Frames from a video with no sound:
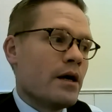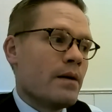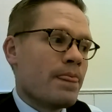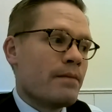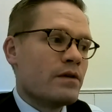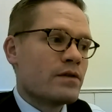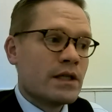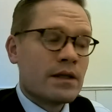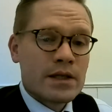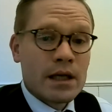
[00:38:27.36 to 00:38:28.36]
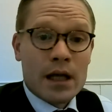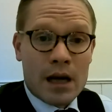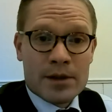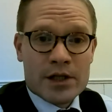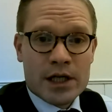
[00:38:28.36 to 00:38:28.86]
um, we've seen this in
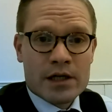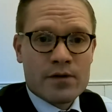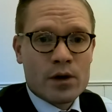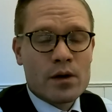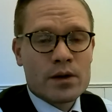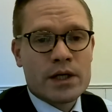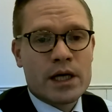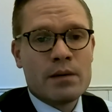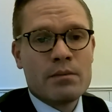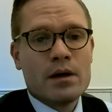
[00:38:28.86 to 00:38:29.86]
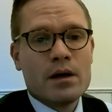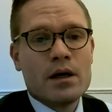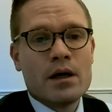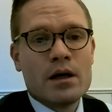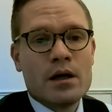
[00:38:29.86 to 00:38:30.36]
climate change for a long time,
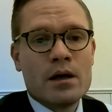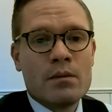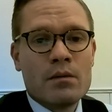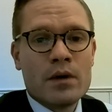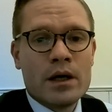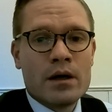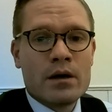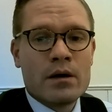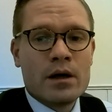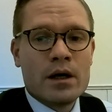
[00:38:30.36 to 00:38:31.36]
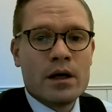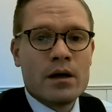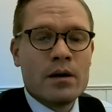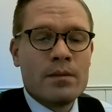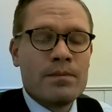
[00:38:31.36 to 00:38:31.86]
um, where
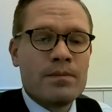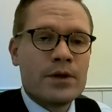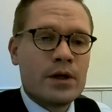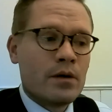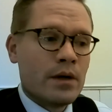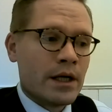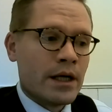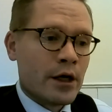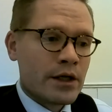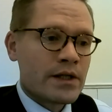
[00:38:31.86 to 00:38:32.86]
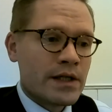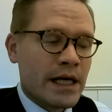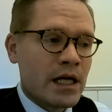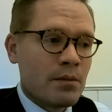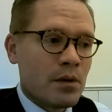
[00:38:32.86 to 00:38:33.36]
um, you know an, an,
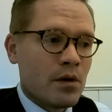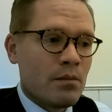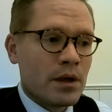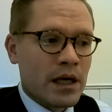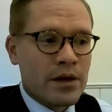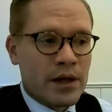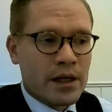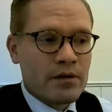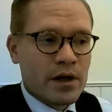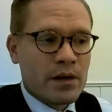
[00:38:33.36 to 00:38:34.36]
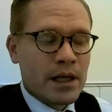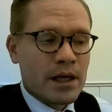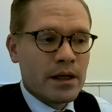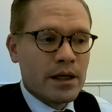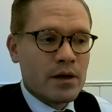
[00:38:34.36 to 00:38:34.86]
understandable, but I think
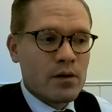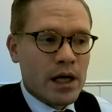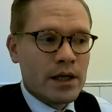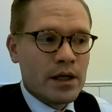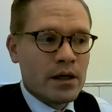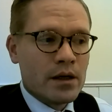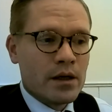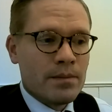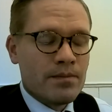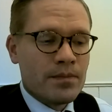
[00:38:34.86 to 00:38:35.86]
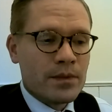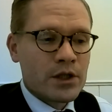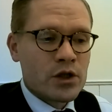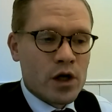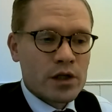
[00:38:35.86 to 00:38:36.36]
fundamentally quite um,
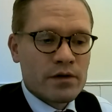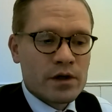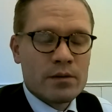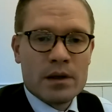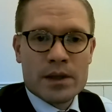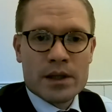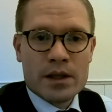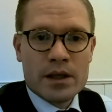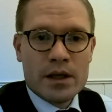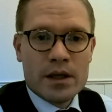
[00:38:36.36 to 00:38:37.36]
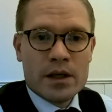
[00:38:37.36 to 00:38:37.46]
destructive commitment